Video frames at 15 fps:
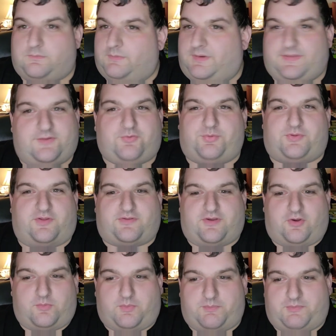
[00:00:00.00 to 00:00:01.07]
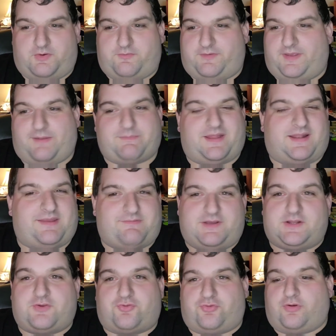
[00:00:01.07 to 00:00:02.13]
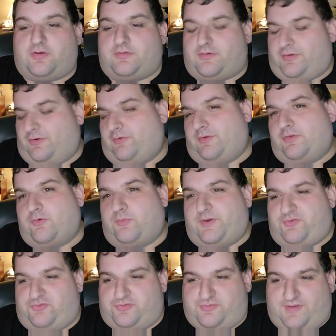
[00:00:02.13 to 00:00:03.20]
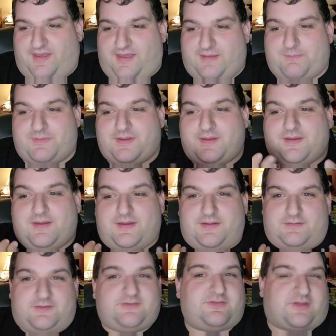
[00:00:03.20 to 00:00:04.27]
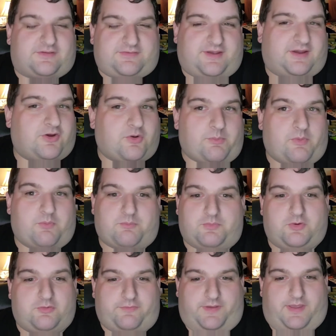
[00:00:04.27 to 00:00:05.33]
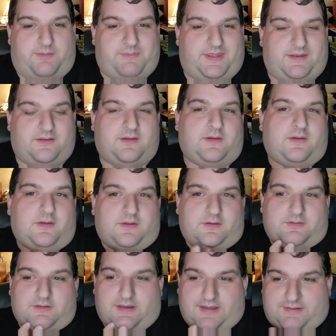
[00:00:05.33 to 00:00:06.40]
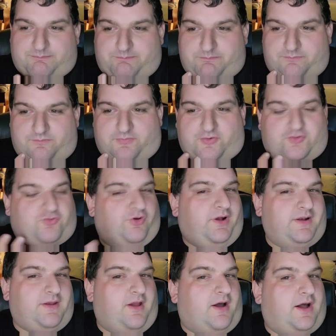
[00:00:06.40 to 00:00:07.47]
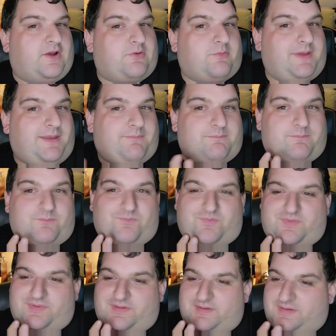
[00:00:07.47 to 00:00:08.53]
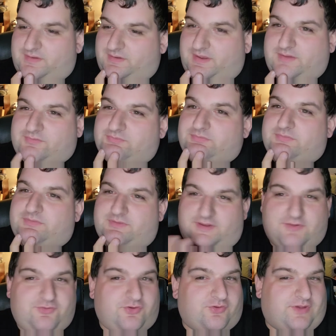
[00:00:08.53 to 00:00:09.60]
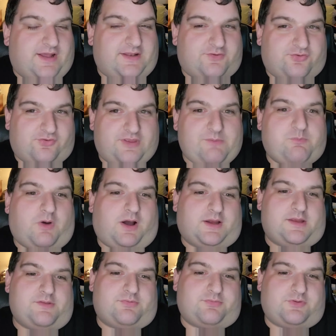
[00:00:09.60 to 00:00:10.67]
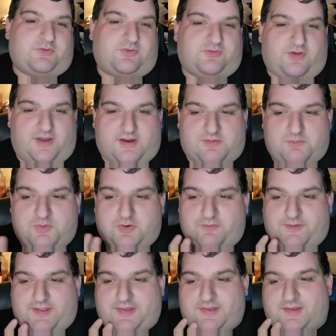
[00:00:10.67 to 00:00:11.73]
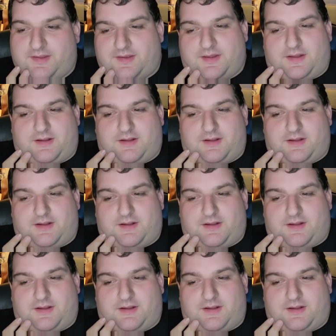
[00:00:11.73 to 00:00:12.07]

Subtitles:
Well, this was a terrible movie. I'm not even going to sugarcoat it or waste your time. This is a terrible movie. I mean, for Sean Connery, he's just kind of sleepwalking through this entire movie, and